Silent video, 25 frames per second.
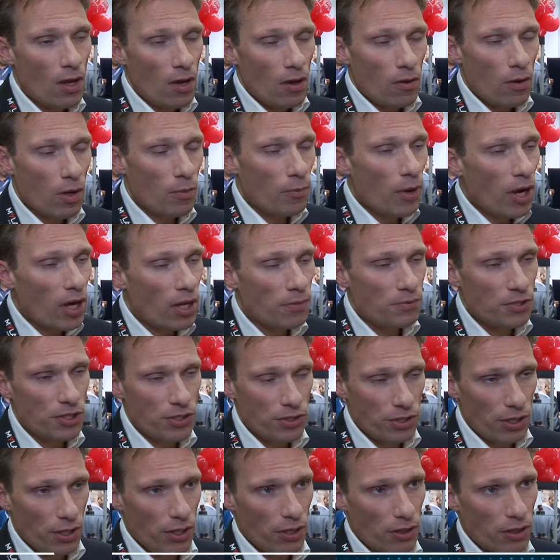Well, Mylaps
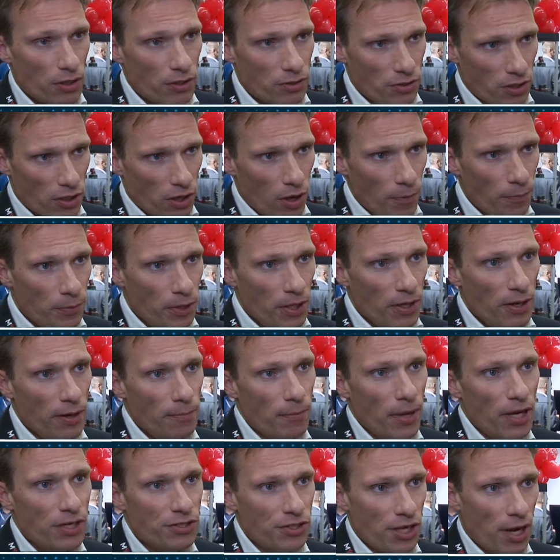is a company that
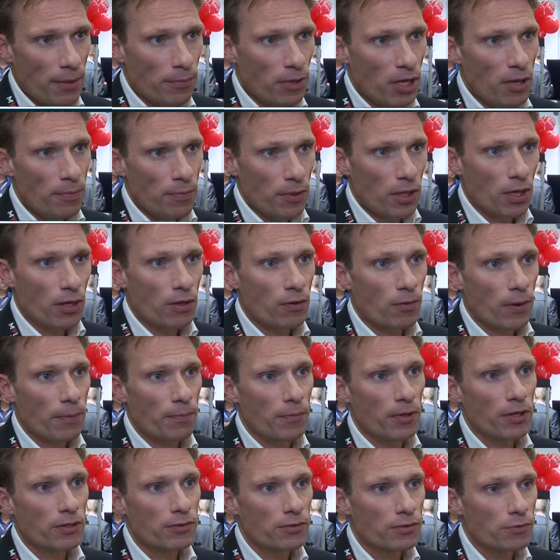makes timekeeping
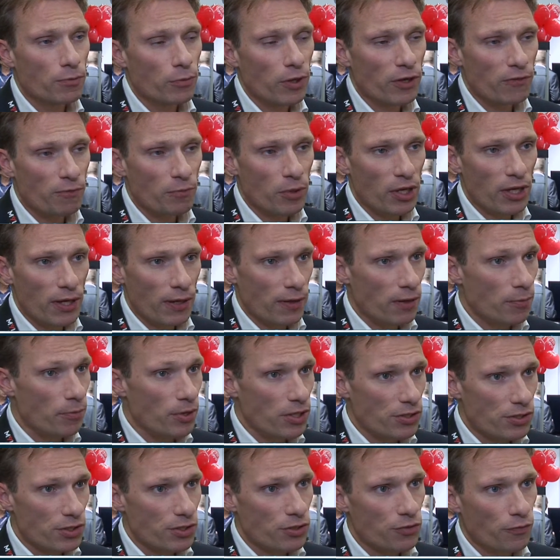equipment. We've been in the
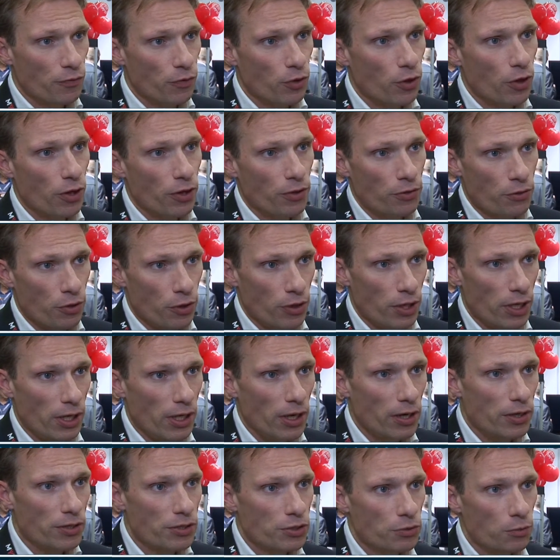business for 30
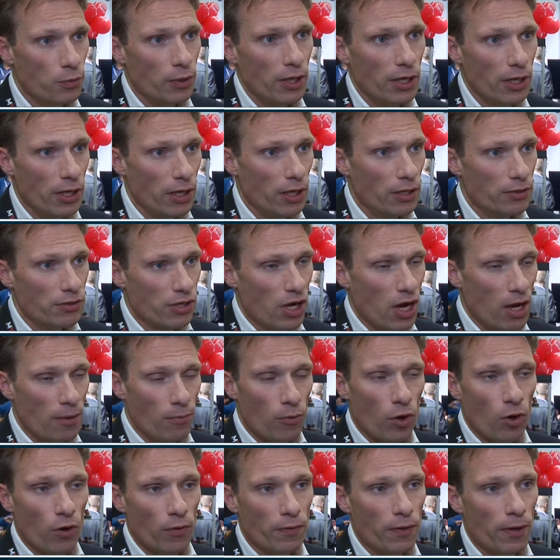years. We
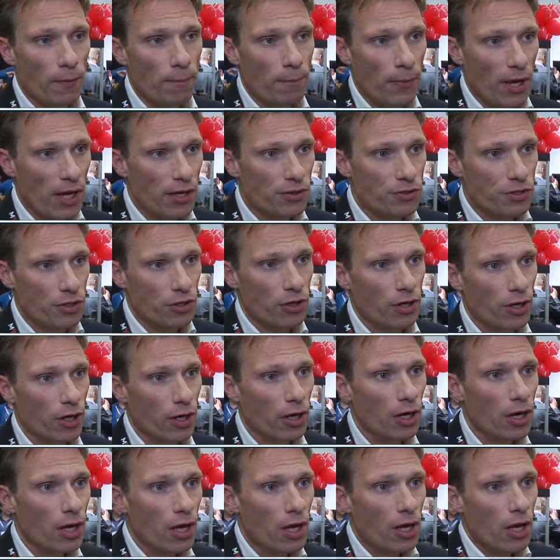time all the major
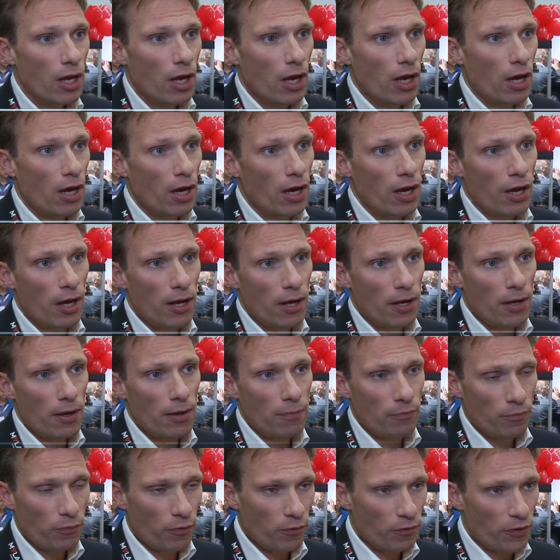
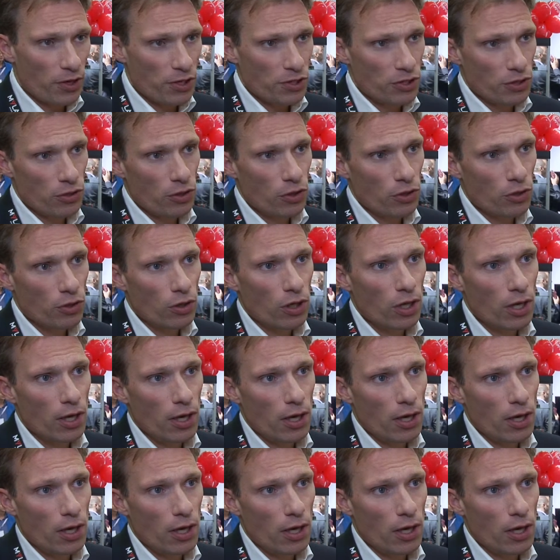professional